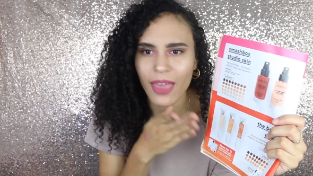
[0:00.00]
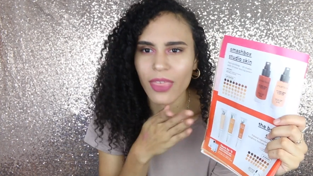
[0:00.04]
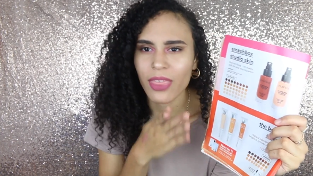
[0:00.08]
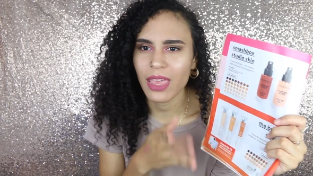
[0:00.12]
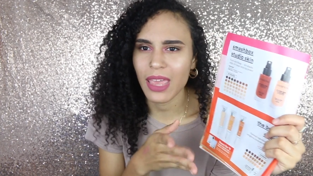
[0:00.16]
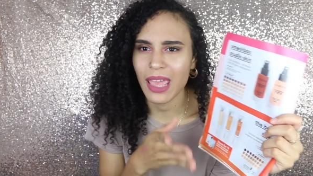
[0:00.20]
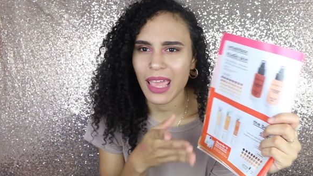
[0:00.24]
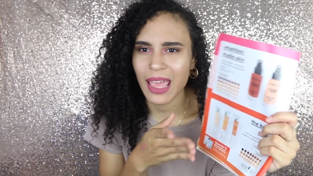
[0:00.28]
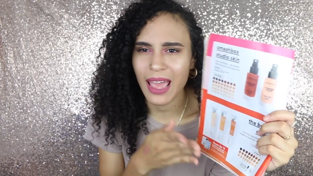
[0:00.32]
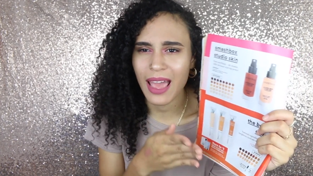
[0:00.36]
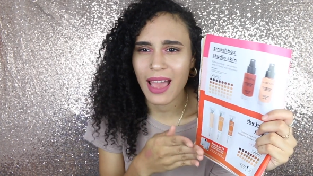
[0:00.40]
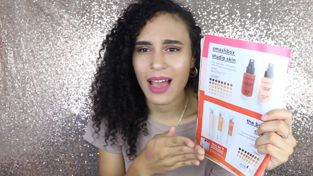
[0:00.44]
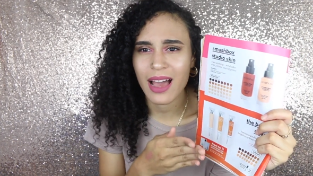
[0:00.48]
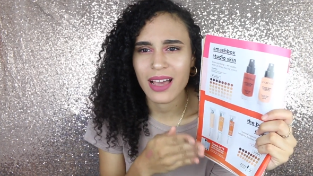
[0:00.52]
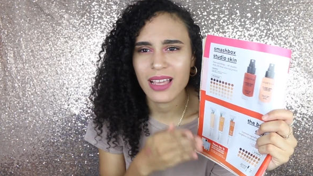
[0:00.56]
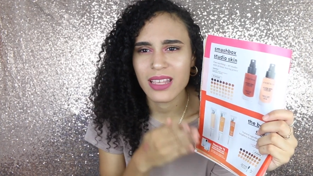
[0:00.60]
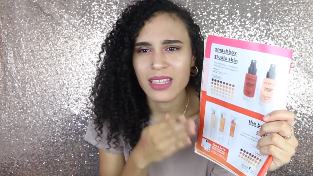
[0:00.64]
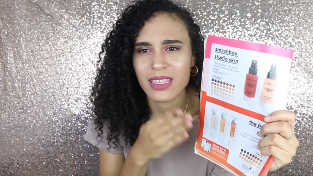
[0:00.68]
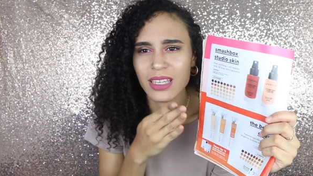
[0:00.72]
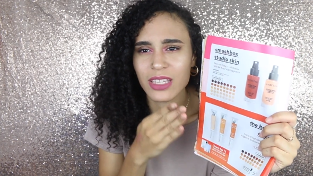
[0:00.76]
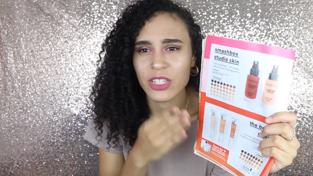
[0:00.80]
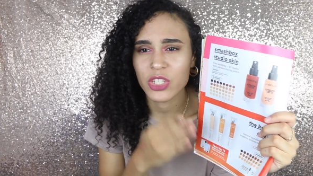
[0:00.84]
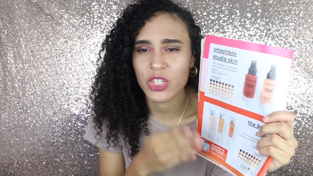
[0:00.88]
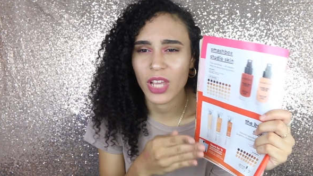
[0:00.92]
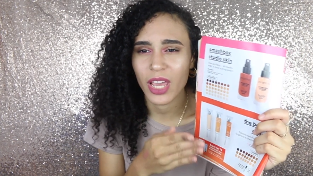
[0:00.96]
I think it
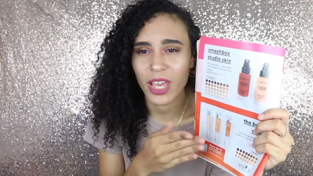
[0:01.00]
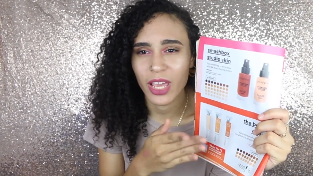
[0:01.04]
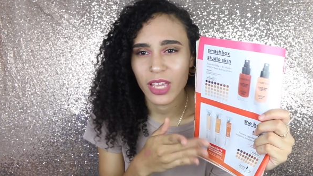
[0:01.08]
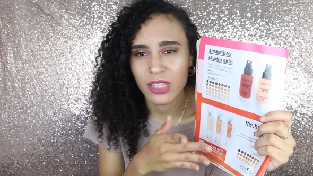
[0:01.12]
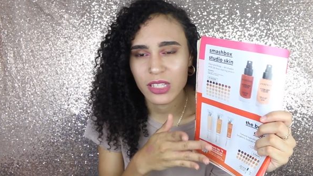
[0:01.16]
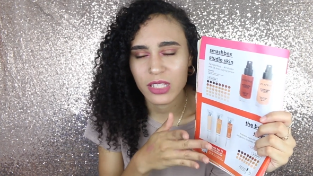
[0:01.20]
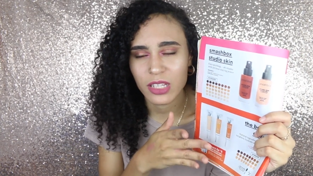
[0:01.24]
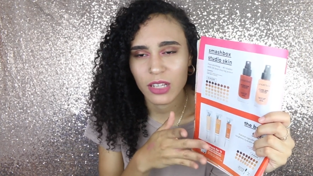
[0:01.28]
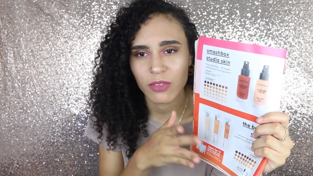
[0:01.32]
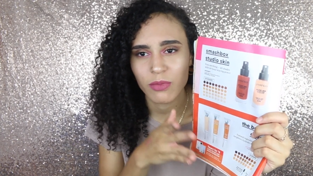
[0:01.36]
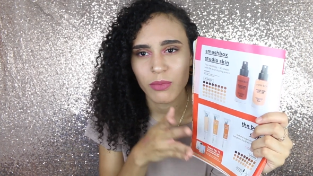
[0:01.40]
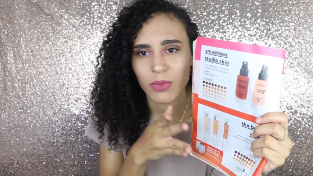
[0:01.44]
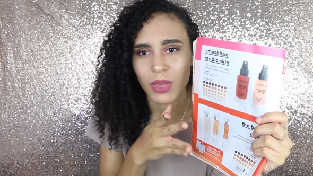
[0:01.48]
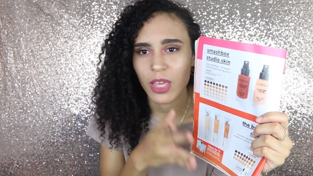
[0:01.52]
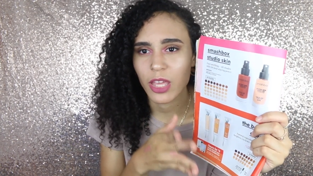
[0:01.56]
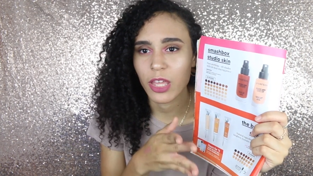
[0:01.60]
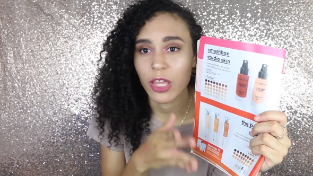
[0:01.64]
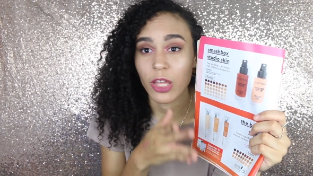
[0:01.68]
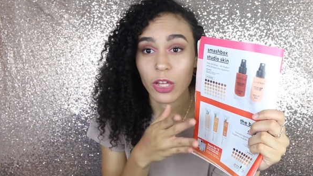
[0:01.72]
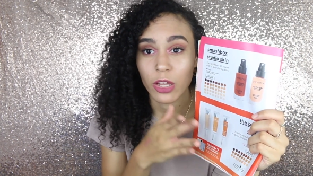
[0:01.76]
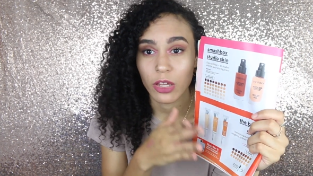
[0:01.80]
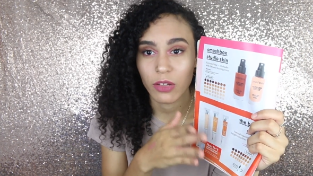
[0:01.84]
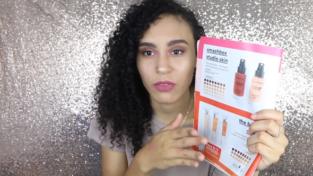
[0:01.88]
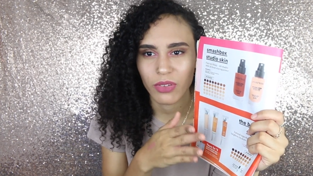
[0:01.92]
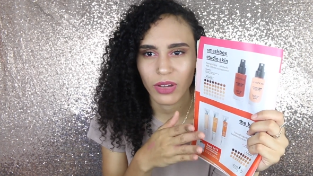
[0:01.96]
has a chance of
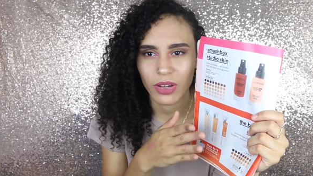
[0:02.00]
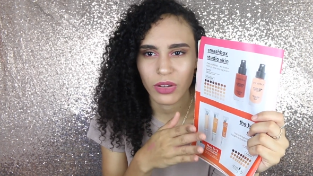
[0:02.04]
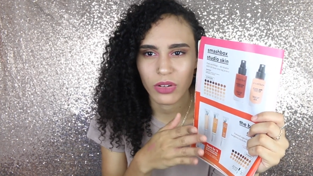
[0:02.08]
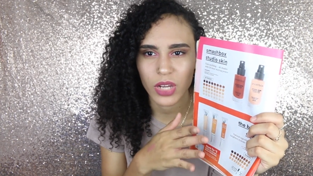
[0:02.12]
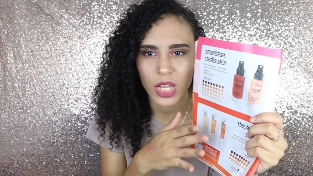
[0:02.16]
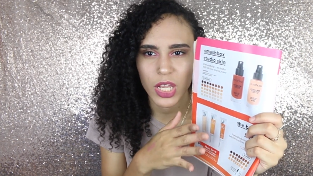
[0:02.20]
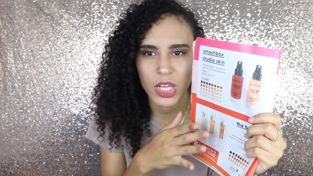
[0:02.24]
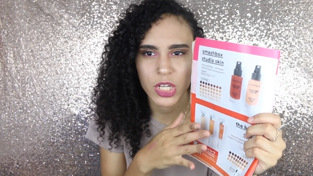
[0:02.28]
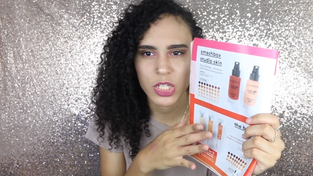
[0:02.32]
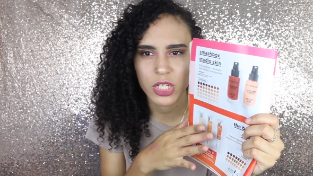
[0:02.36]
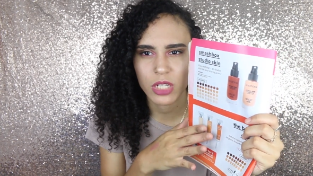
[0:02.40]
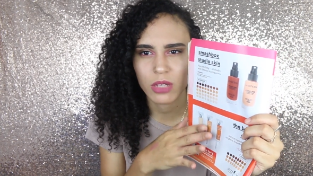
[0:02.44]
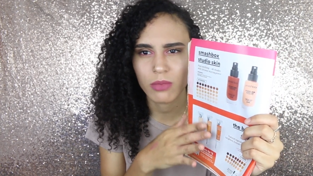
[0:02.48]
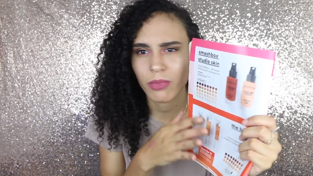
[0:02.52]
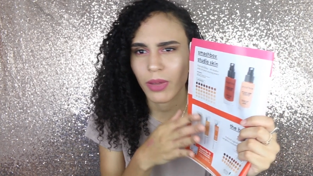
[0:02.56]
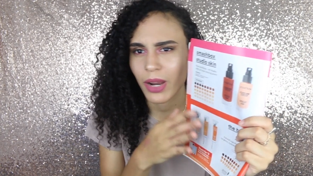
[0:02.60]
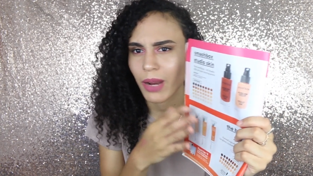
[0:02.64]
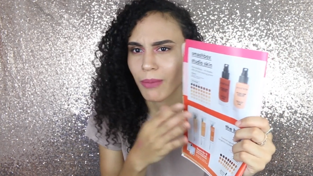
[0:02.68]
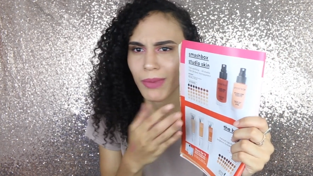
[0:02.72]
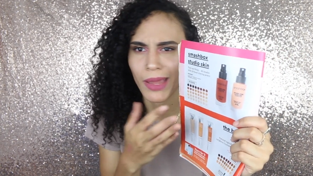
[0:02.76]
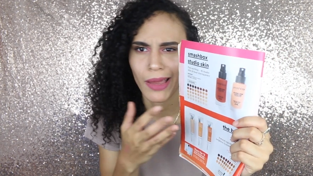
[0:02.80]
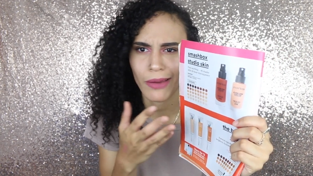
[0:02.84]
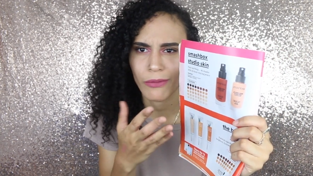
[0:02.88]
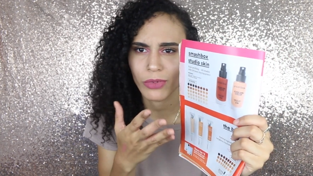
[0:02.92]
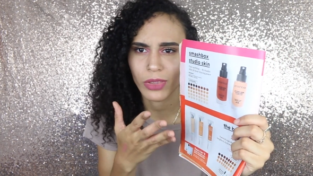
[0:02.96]
being a good foundation, but
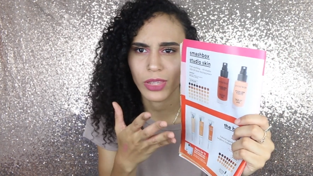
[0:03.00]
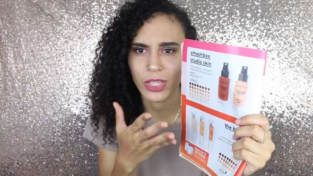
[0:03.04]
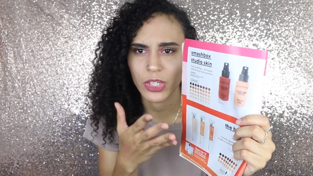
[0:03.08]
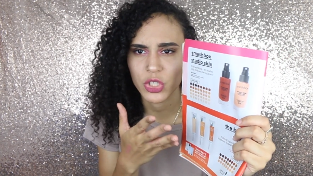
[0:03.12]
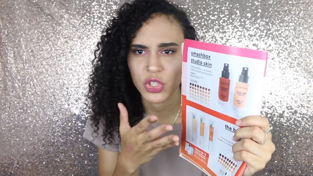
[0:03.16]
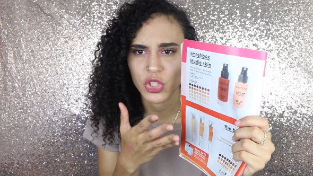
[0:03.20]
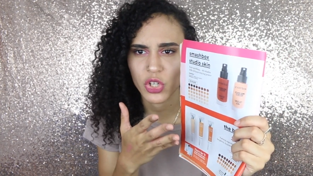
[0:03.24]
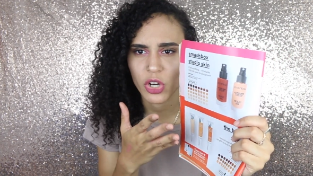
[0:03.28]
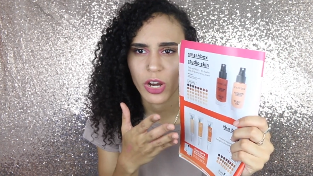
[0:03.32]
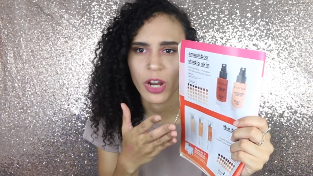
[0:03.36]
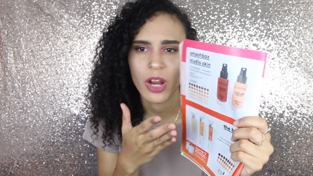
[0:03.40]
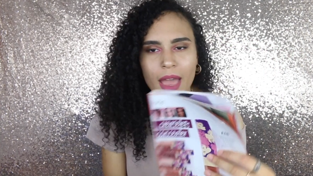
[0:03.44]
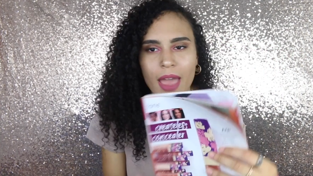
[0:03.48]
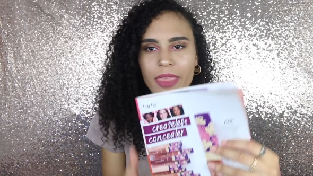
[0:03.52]
I'm not really sure.